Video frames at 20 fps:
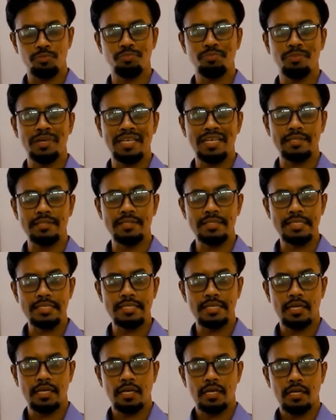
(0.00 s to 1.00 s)
means
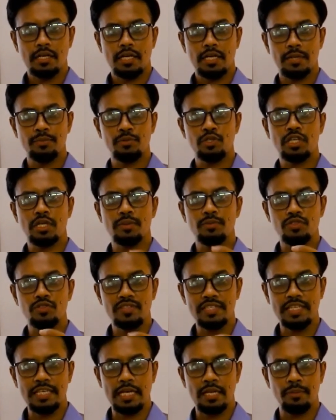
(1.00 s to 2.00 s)
carbon-carbon
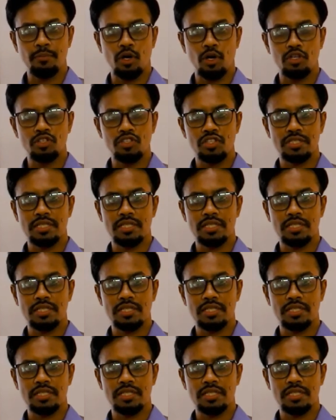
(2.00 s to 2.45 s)
single bond,